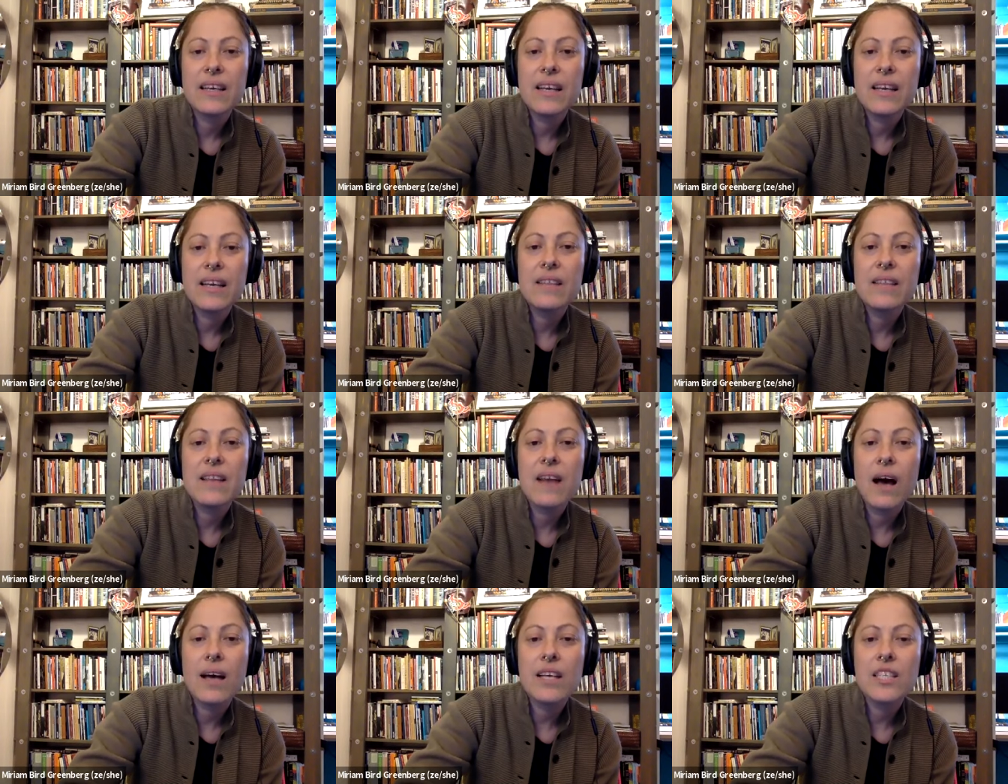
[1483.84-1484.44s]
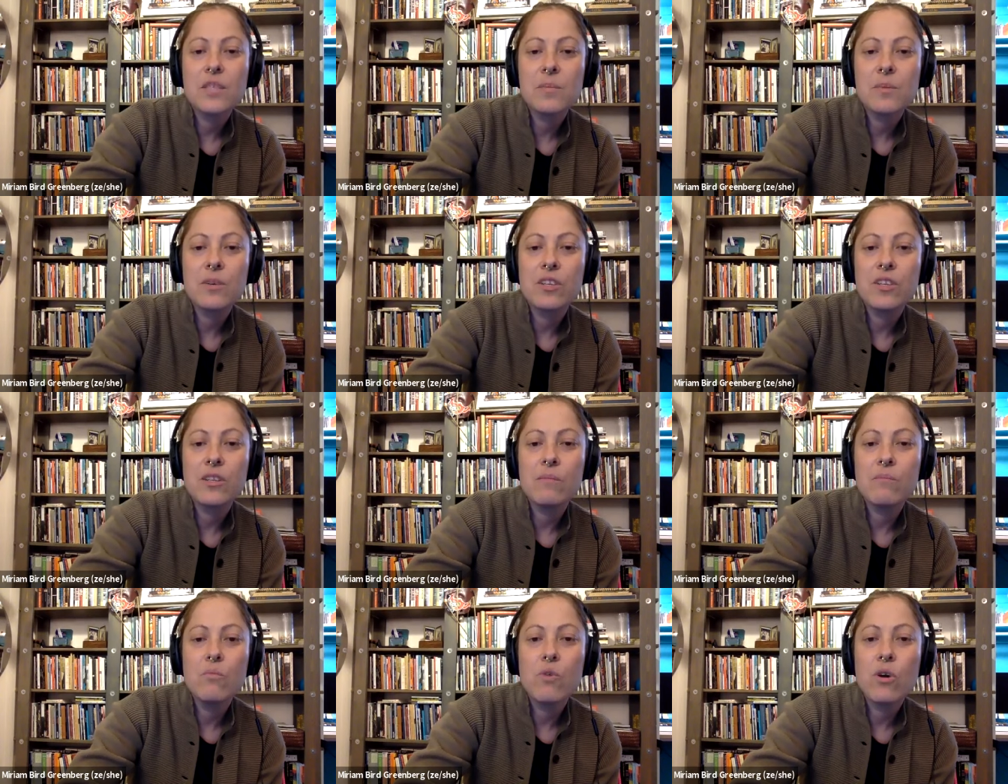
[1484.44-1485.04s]
In the
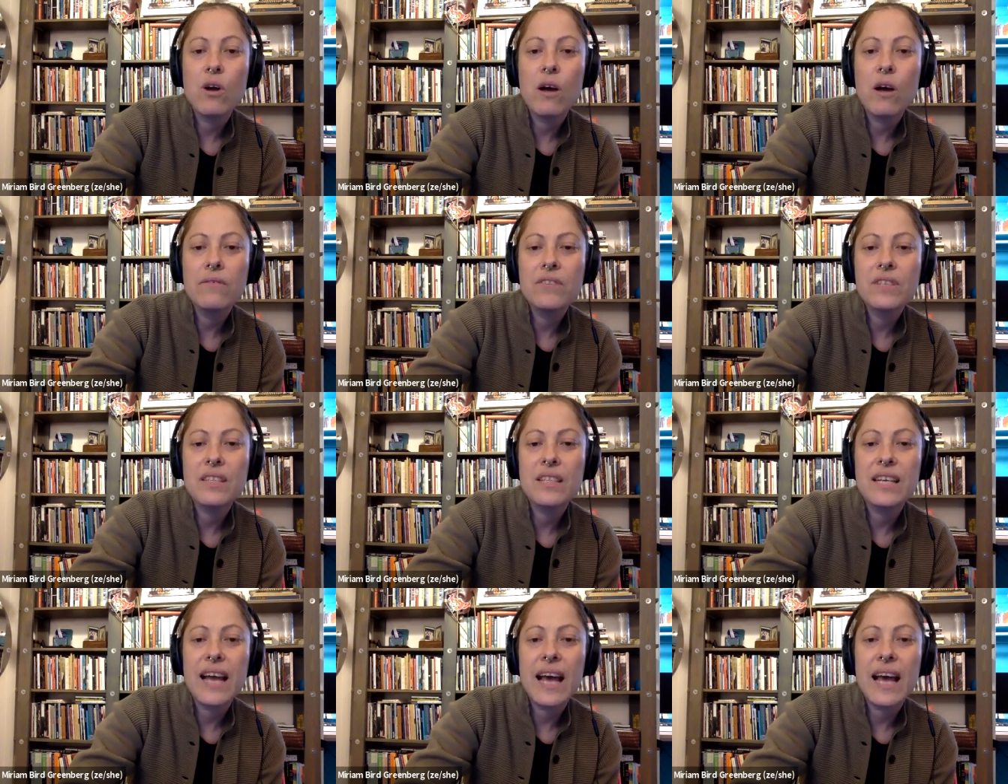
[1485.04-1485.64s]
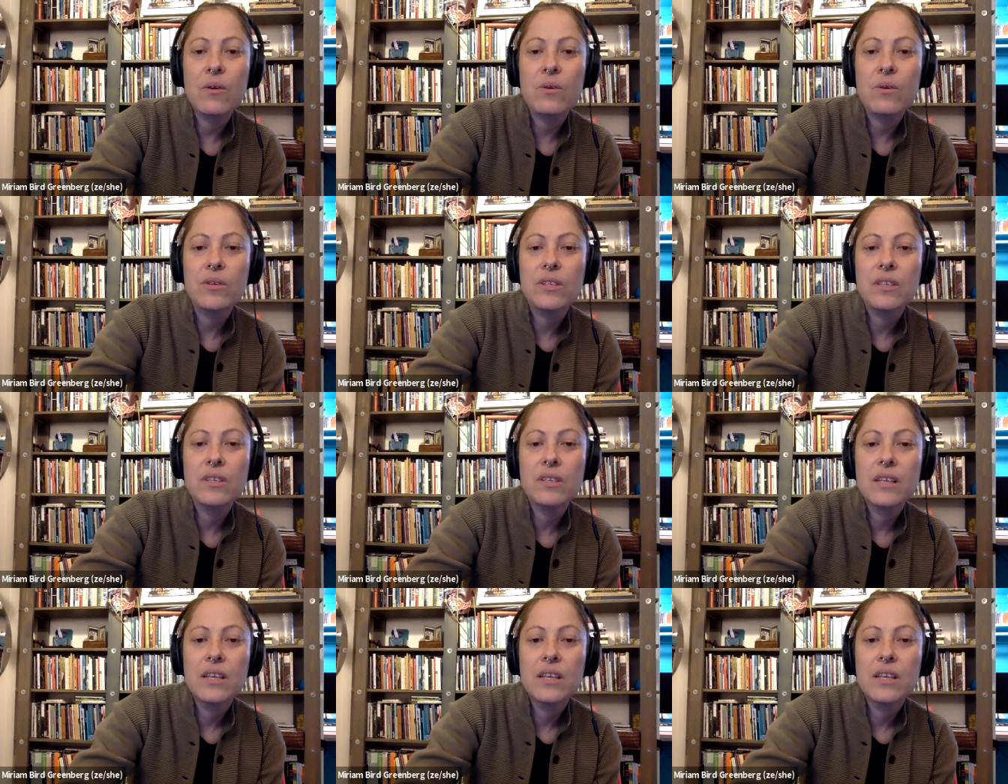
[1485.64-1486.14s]
hospital, more often than out,